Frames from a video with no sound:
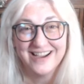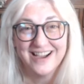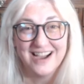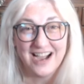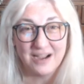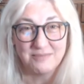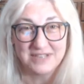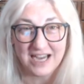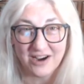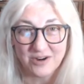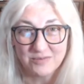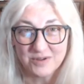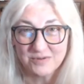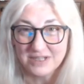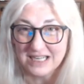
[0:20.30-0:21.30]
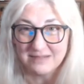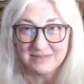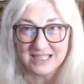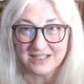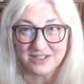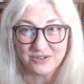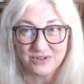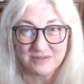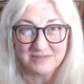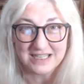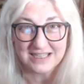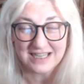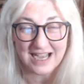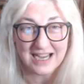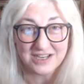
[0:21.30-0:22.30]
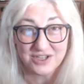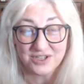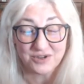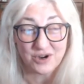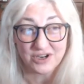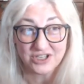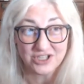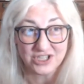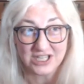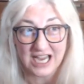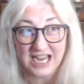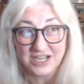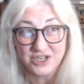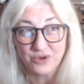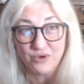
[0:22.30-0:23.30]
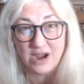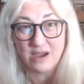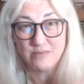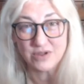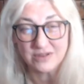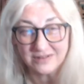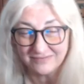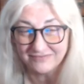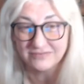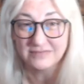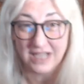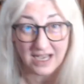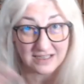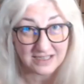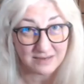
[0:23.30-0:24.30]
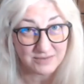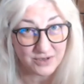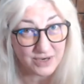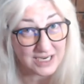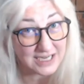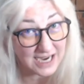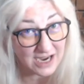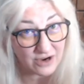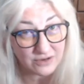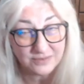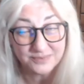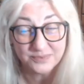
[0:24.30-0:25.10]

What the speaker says: I'm terrible when I'm not scripted. I just tend to ramble, as I'm doing now.